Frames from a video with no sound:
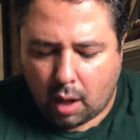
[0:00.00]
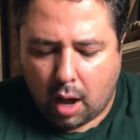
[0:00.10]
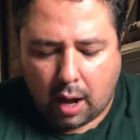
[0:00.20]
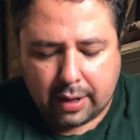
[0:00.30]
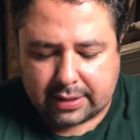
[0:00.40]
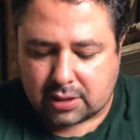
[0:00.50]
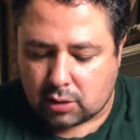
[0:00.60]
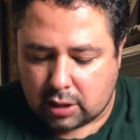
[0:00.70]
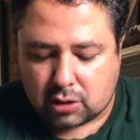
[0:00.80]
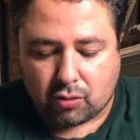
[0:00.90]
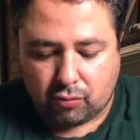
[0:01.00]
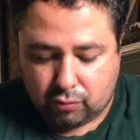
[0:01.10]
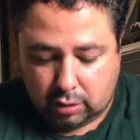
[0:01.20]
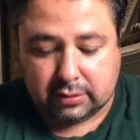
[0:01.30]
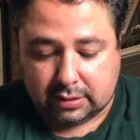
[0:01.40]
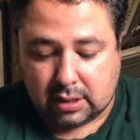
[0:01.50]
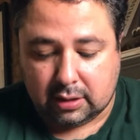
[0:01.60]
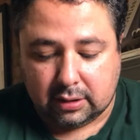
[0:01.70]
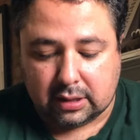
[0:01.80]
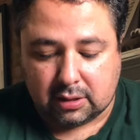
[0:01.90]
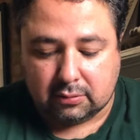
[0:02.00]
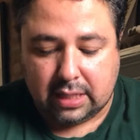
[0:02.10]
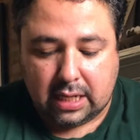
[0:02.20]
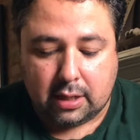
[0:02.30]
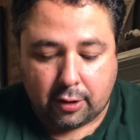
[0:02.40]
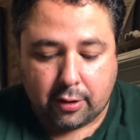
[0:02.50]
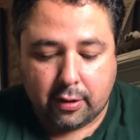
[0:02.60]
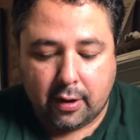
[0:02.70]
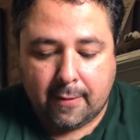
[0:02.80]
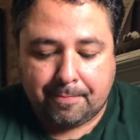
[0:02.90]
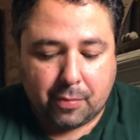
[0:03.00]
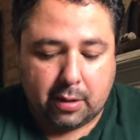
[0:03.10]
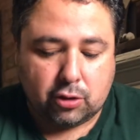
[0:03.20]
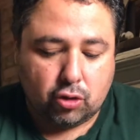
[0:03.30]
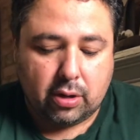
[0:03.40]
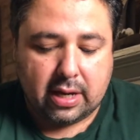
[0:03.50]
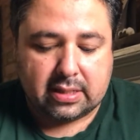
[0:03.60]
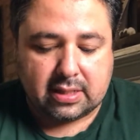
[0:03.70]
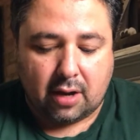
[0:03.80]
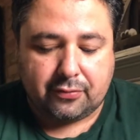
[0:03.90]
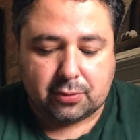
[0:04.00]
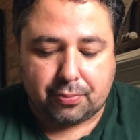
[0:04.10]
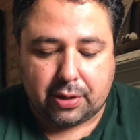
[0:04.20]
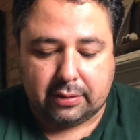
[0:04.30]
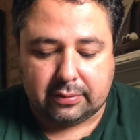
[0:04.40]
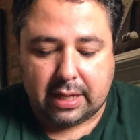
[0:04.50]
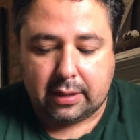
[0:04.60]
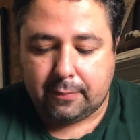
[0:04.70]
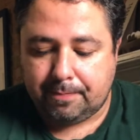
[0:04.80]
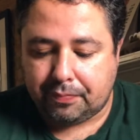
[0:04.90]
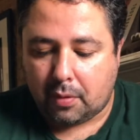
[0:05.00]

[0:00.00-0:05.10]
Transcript: It's a leaner. I mean, tuna itself is pretty lean.